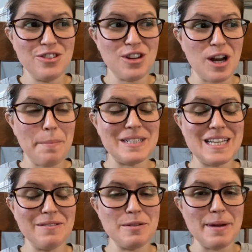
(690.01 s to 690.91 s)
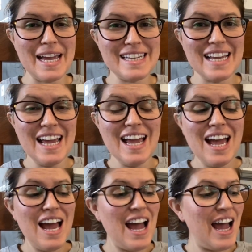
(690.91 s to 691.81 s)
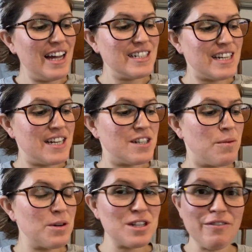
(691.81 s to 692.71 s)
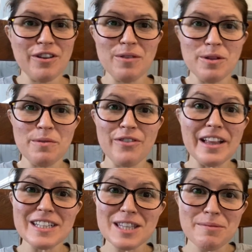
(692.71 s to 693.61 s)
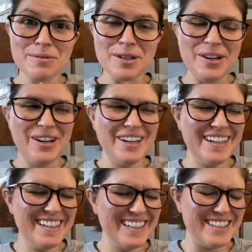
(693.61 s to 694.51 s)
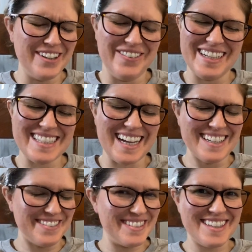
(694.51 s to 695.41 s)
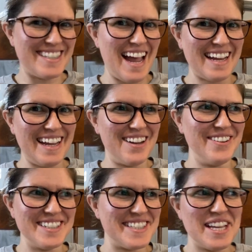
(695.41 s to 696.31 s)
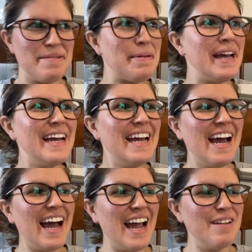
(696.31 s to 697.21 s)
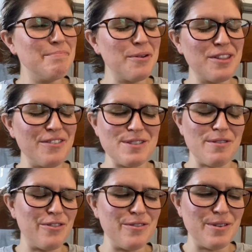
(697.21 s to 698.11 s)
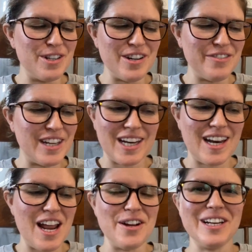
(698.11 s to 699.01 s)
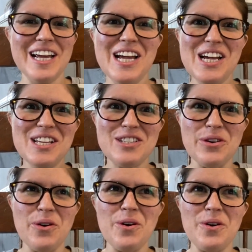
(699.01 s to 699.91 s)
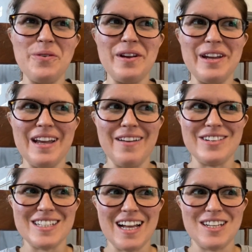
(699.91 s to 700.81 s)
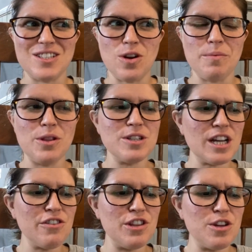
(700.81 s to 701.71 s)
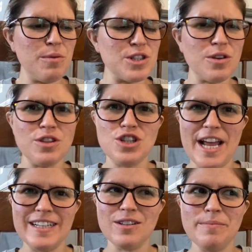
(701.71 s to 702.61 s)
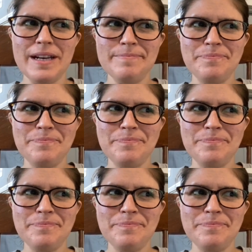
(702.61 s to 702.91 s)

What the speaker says: Took a cup of tea up to bed and ended up watching a film that we fell asleep to. So we decided to sack it, go to sleep. Both of us were drifting in and out. So we have decided to stop. It looks like a really good one. It's called The Gentleman.